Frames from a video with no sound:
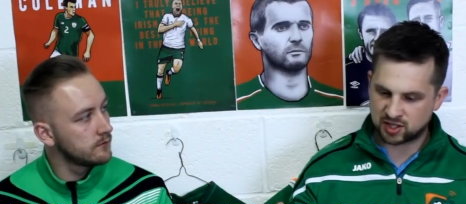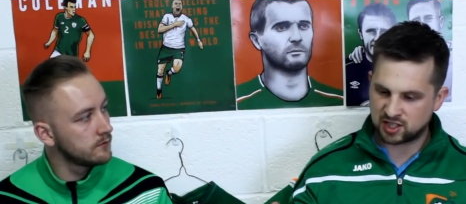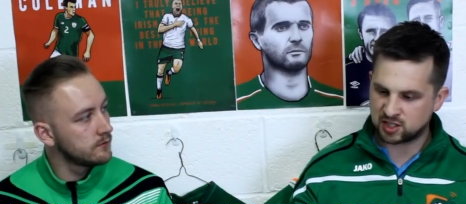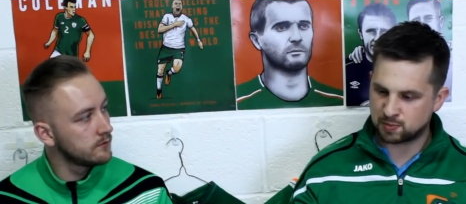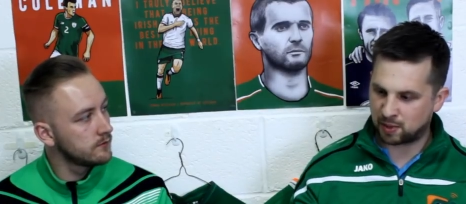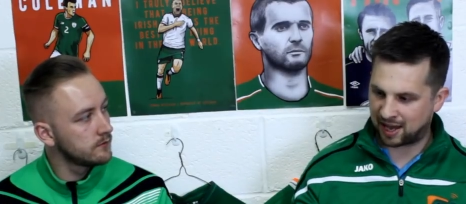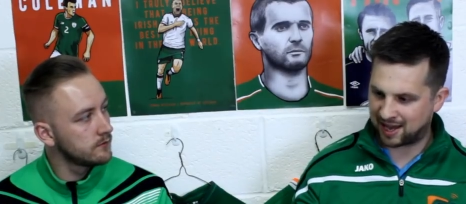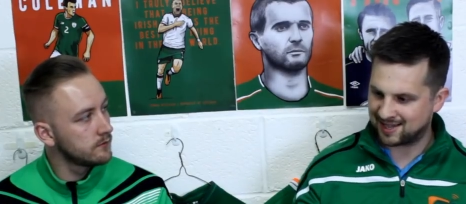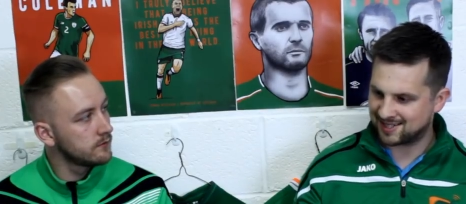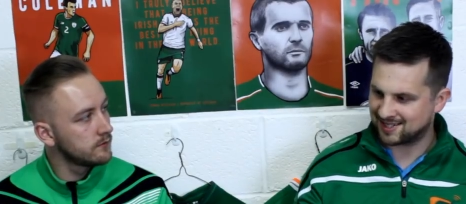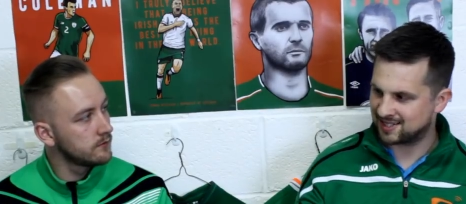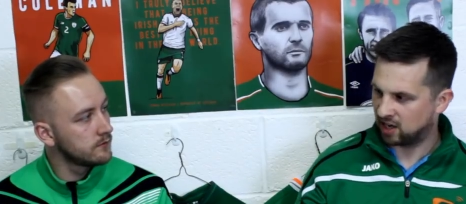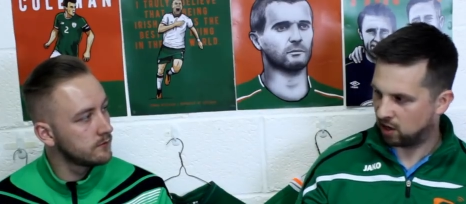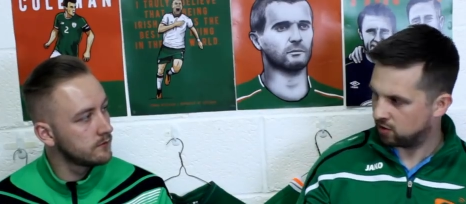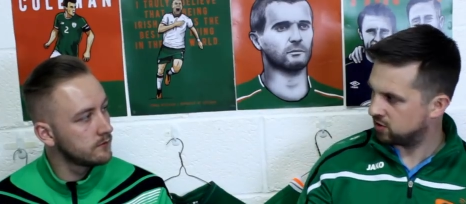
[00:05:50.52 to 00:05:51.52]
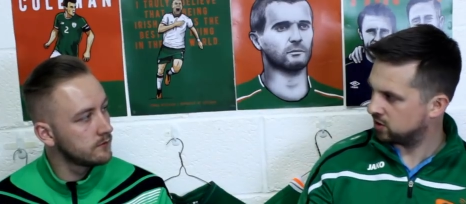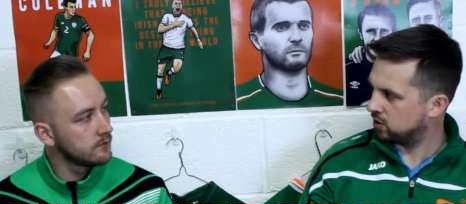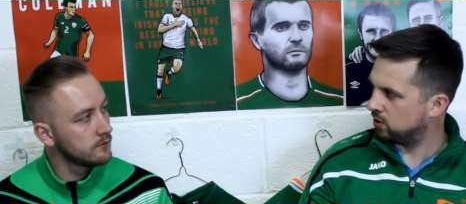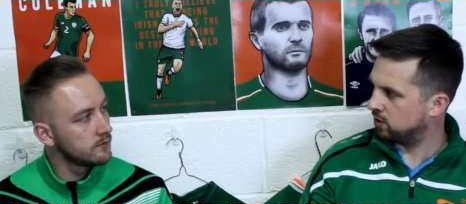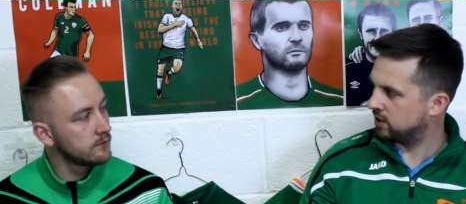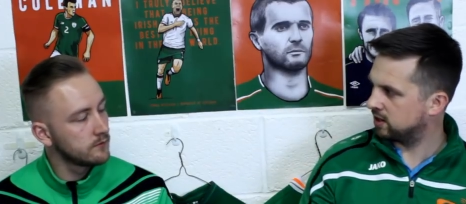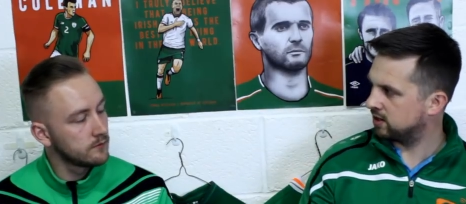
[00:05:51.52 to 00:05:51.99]
Speaker 1: I think his pace is starting to
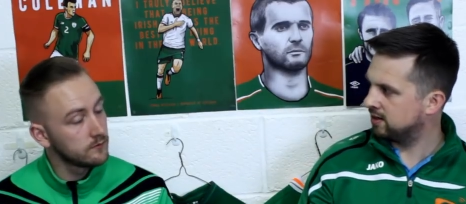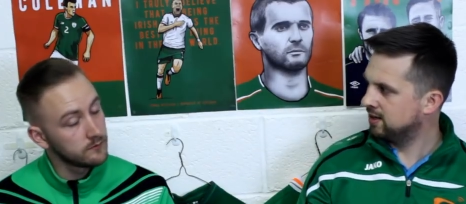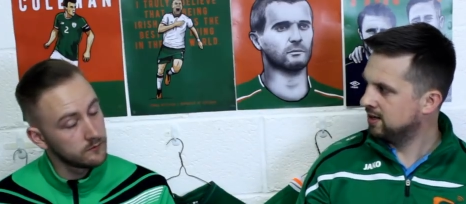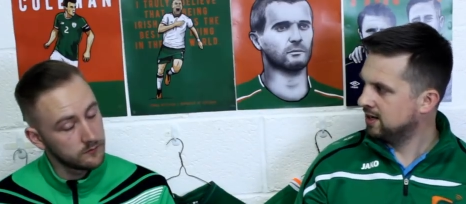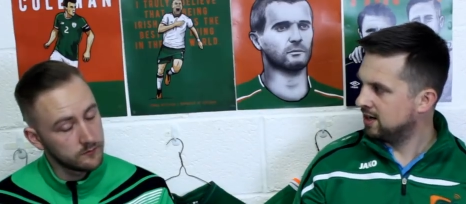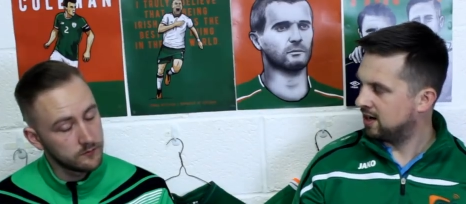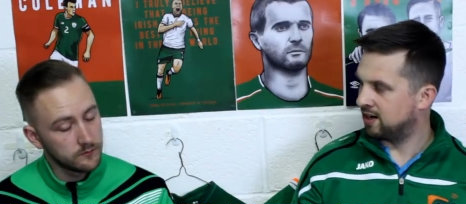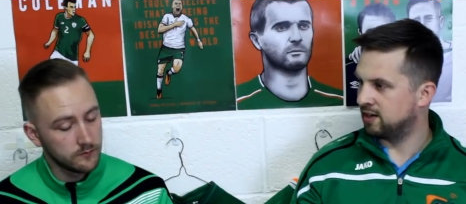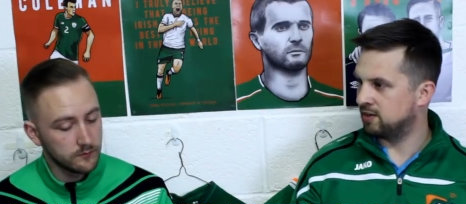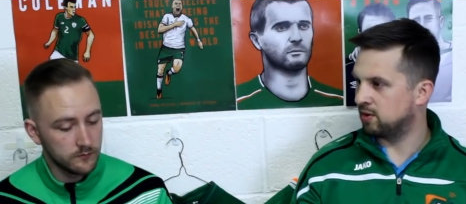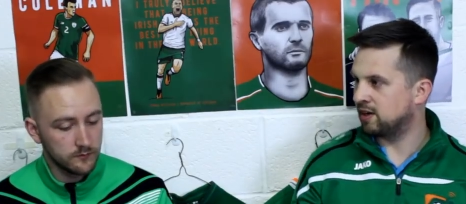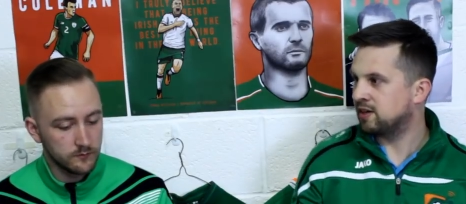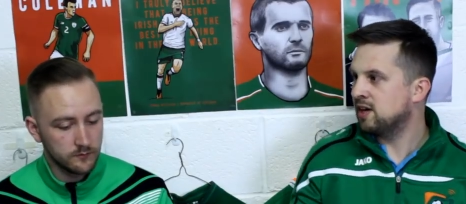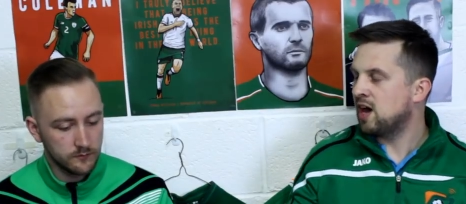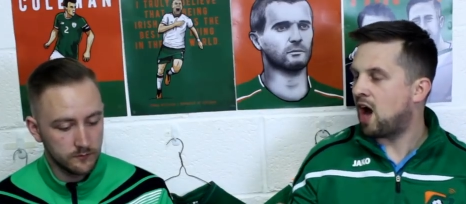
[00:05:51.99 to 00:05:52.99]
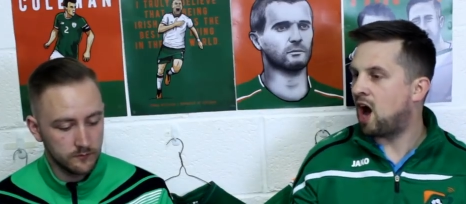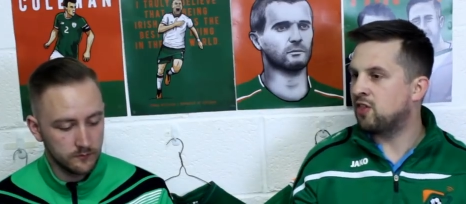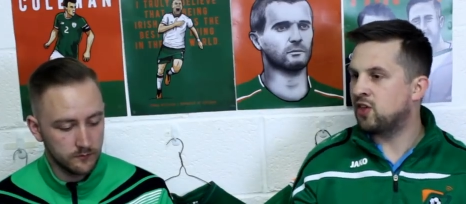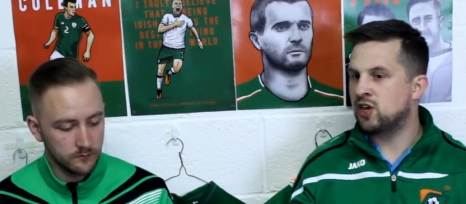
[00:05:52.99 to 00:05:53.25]
go a little. And I like, I